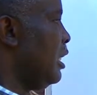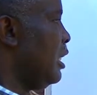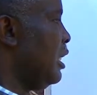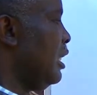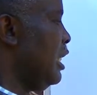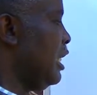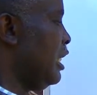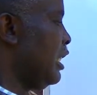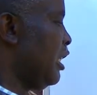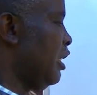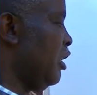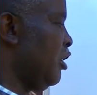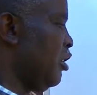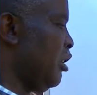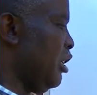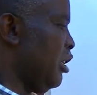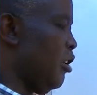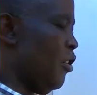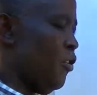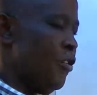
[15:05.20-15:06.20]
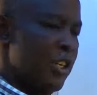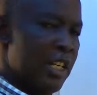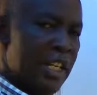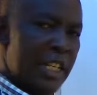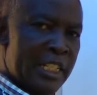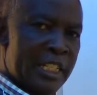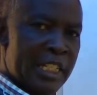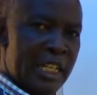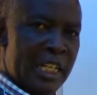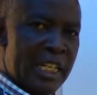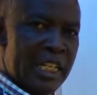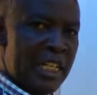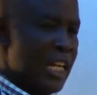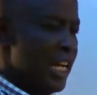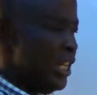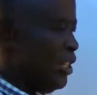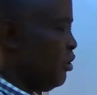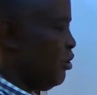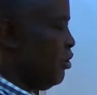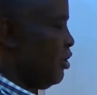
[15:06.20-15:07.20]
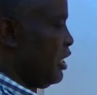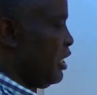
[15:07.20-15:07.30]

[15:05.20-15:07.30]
The skeleton of the insect does not